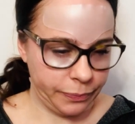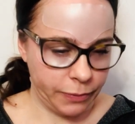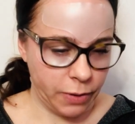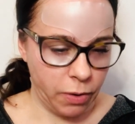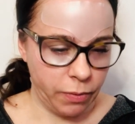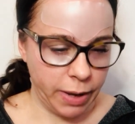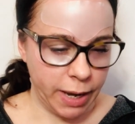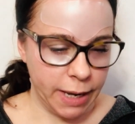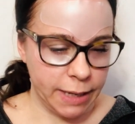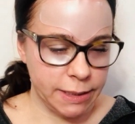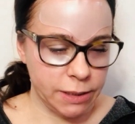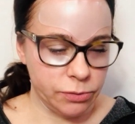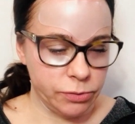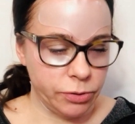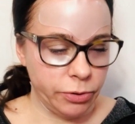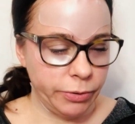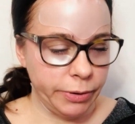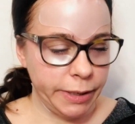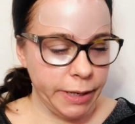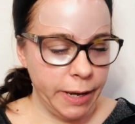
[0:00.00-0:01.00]
Okay, I don't
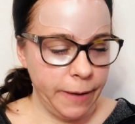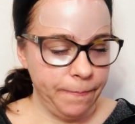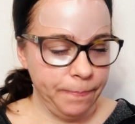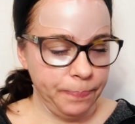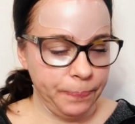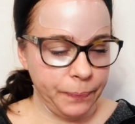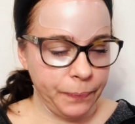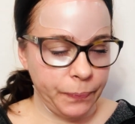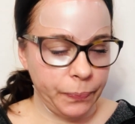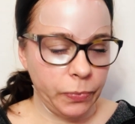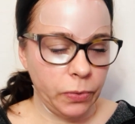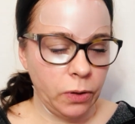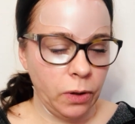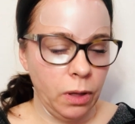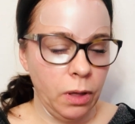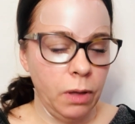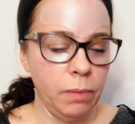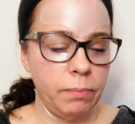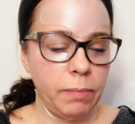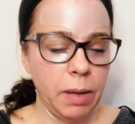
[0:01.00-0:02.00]
know it yet.
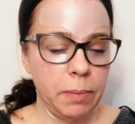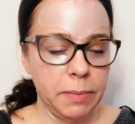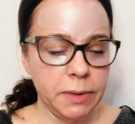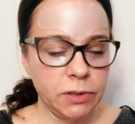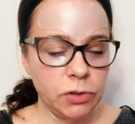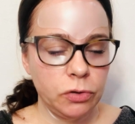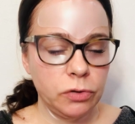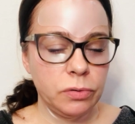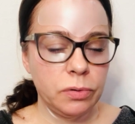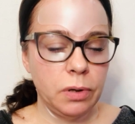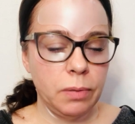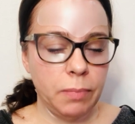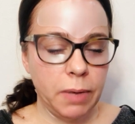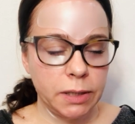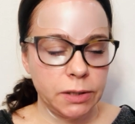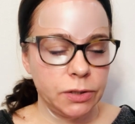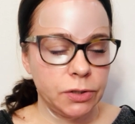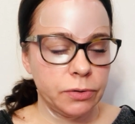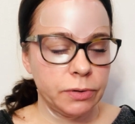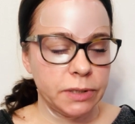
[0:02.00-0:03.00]
My mistress with the
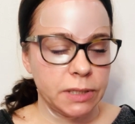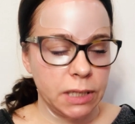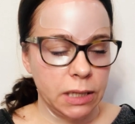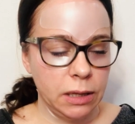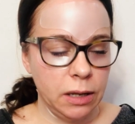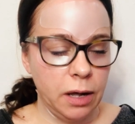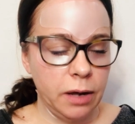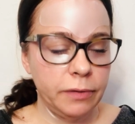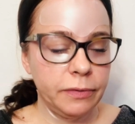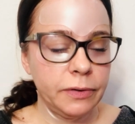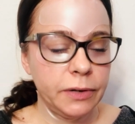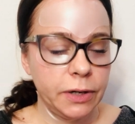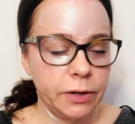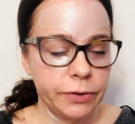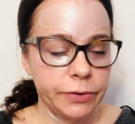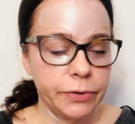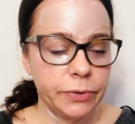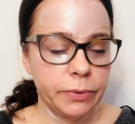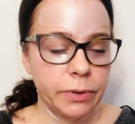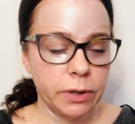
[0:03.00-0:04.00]
monster is in love,
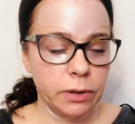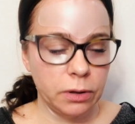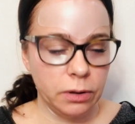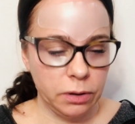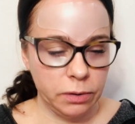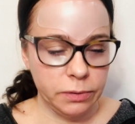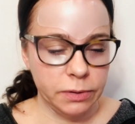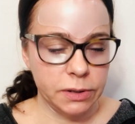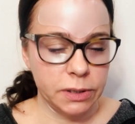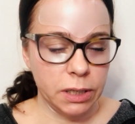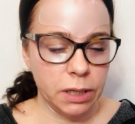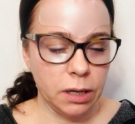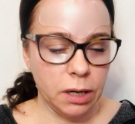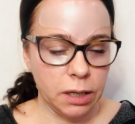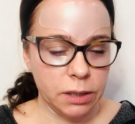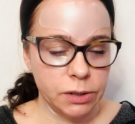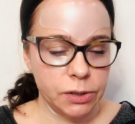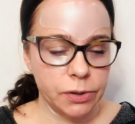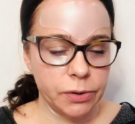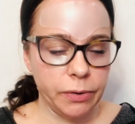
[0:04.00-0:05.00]
near to her close and
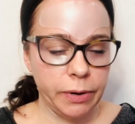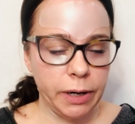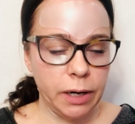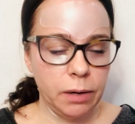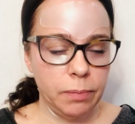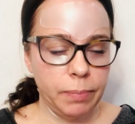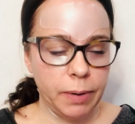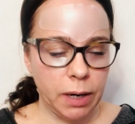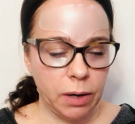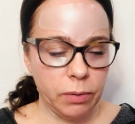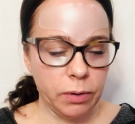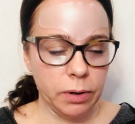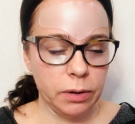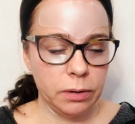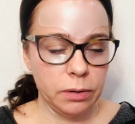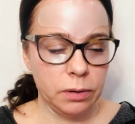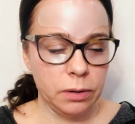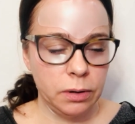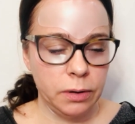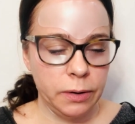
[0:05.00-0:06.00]
consecrated bower.
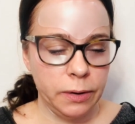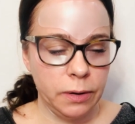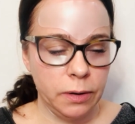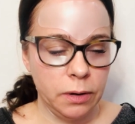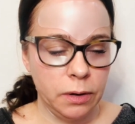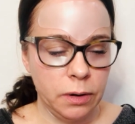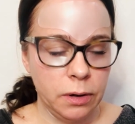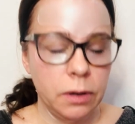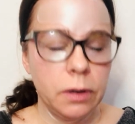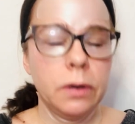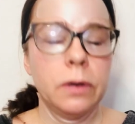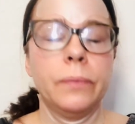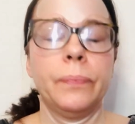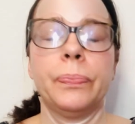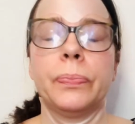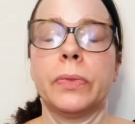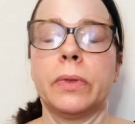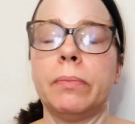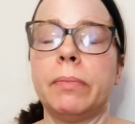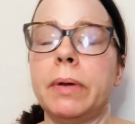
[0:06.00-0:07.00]

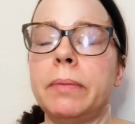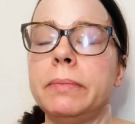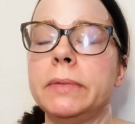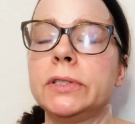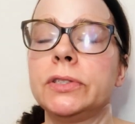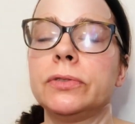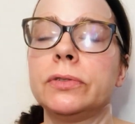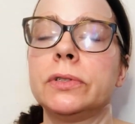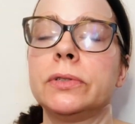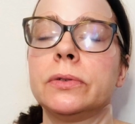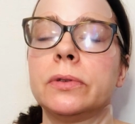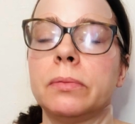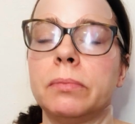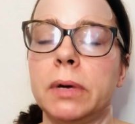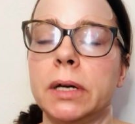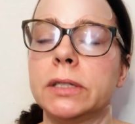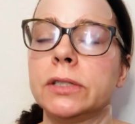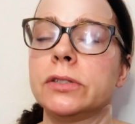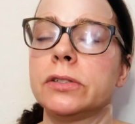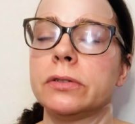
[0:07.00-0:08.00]
My mistress with the
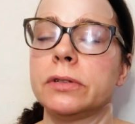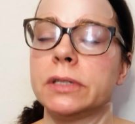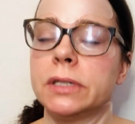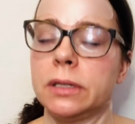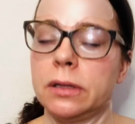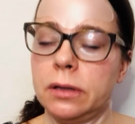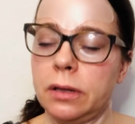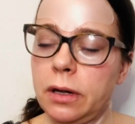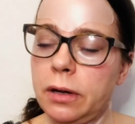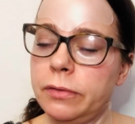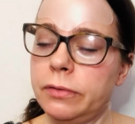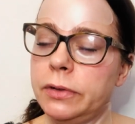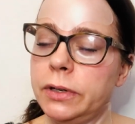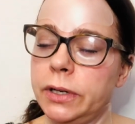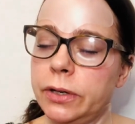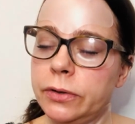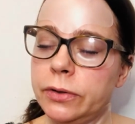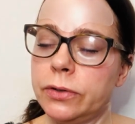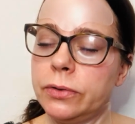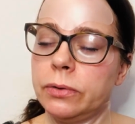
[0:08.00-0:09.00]
monster is in love,
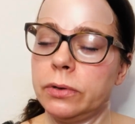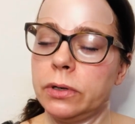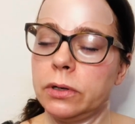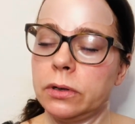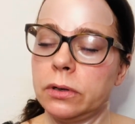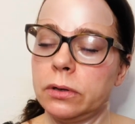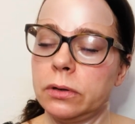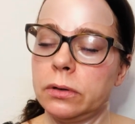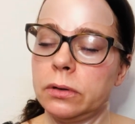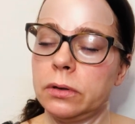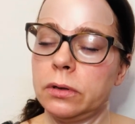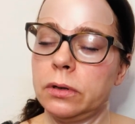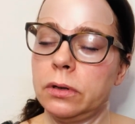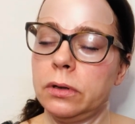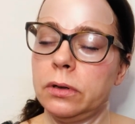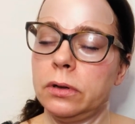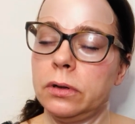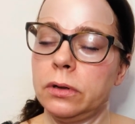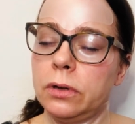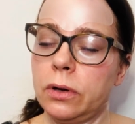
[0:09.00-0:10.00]
near to her
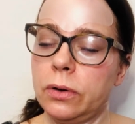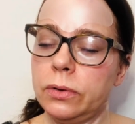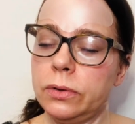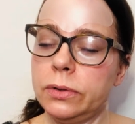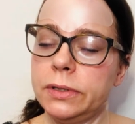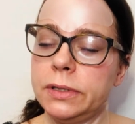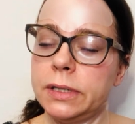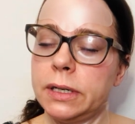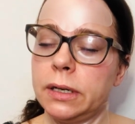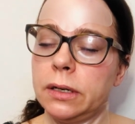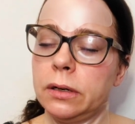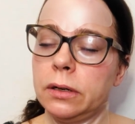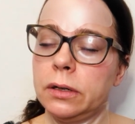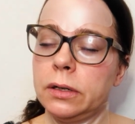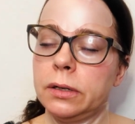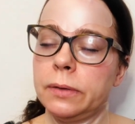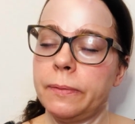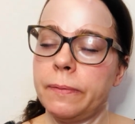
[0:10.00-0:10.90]
close and...